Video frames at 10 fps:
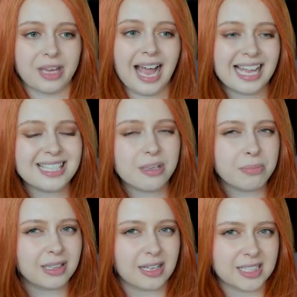We add
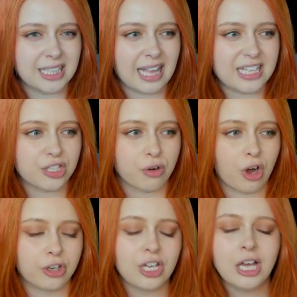some clutter later
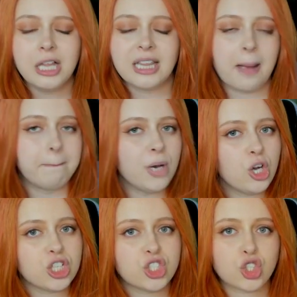on, like
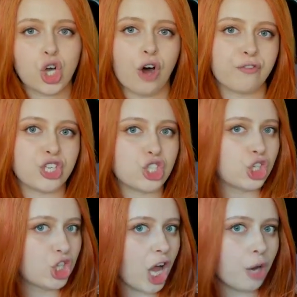books, coffee to
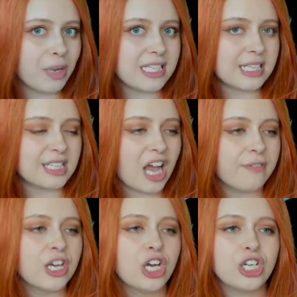go and
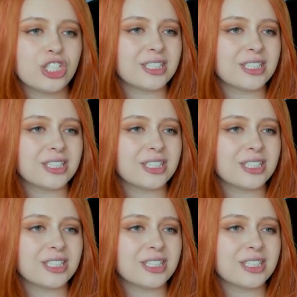stuff, just